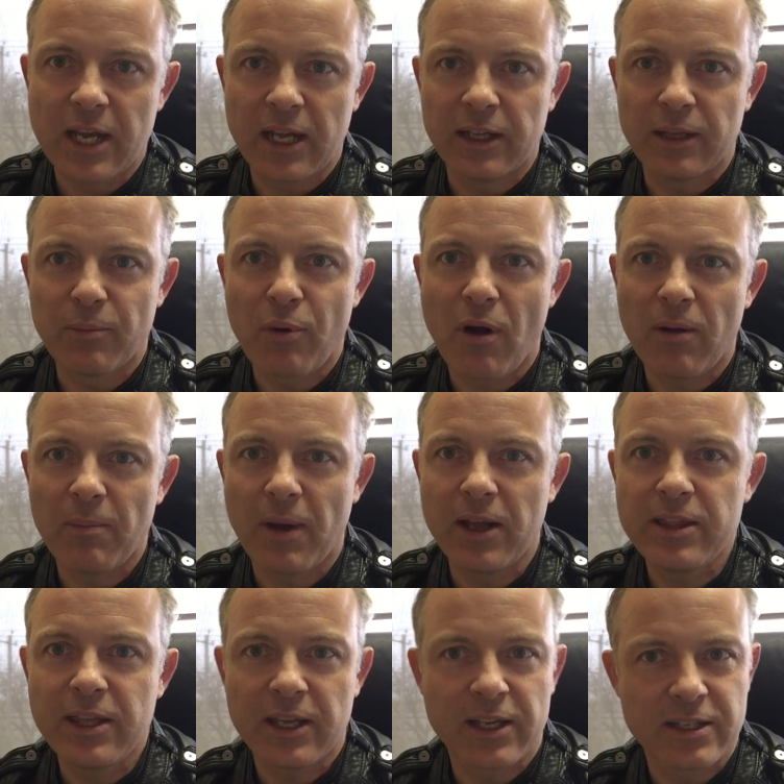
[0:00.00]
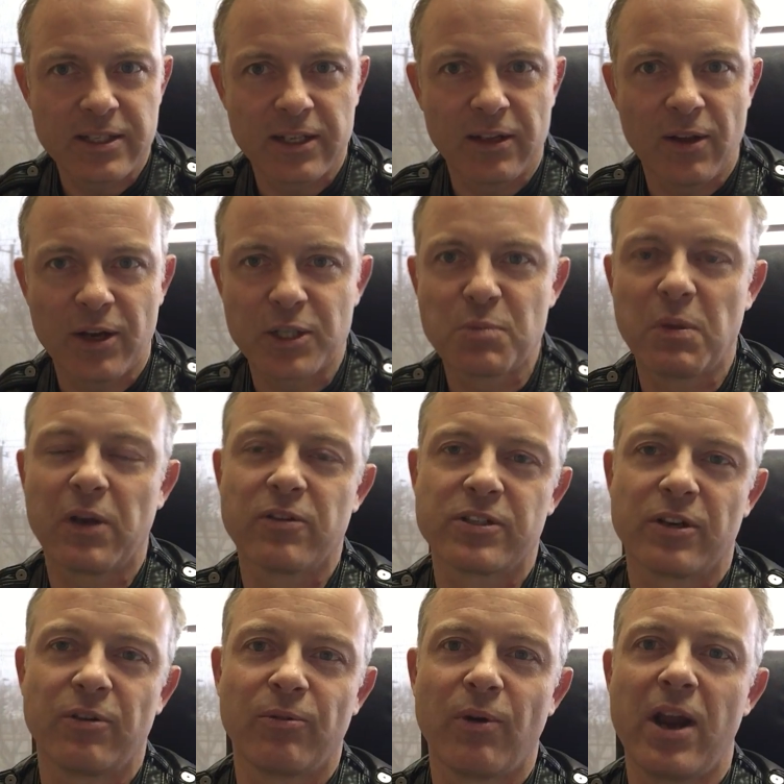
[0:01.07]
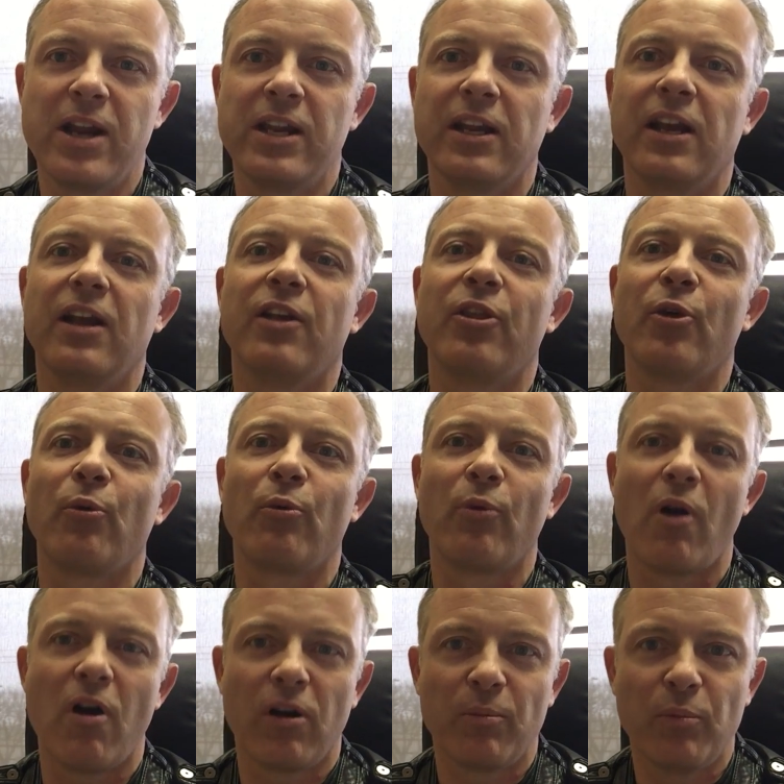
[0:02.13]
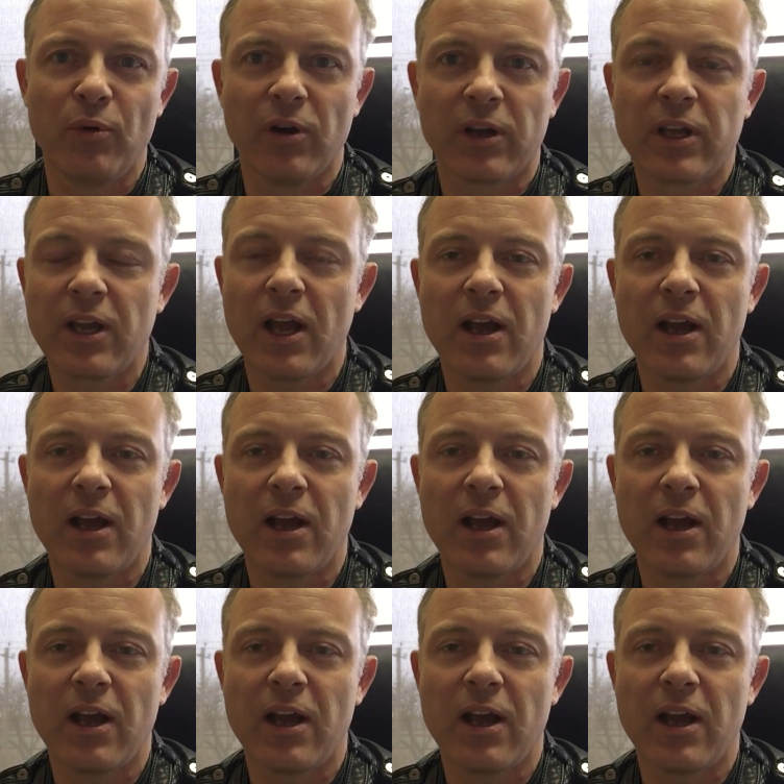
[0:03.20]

And the problem, I think, is that a lot of speakers are writing the wrong book.